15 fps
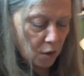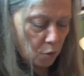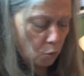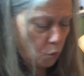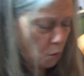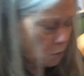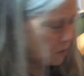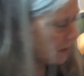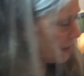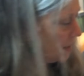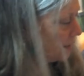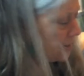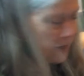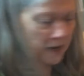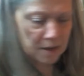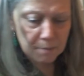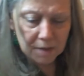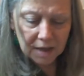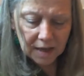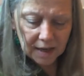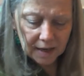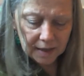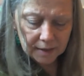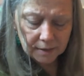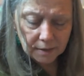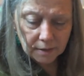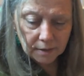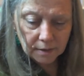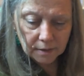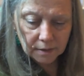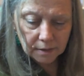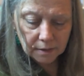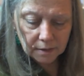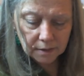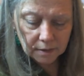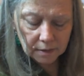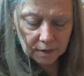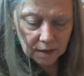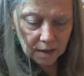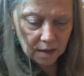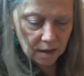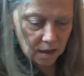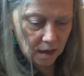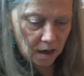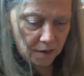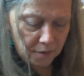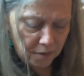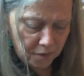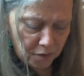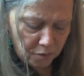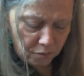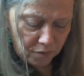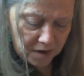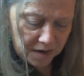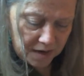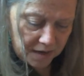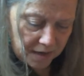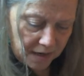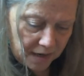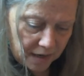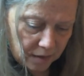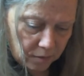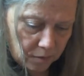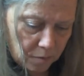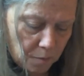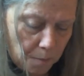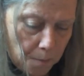What was her name again? I've got written it down.